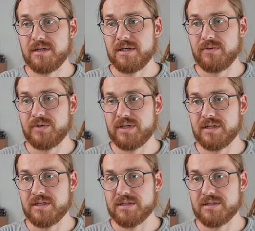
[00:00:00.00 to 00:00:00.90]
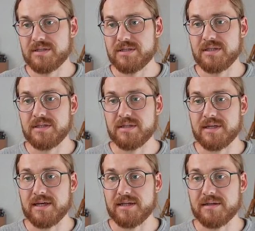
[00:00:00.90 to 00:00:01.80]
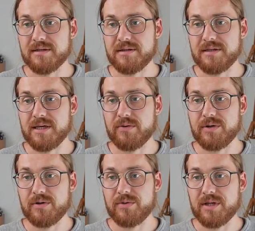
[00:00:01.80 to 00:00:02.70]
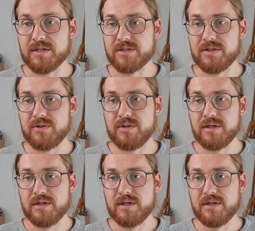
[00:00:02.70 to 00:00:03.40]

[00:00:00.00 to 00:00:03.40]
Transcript: and we can easily see that the area that is null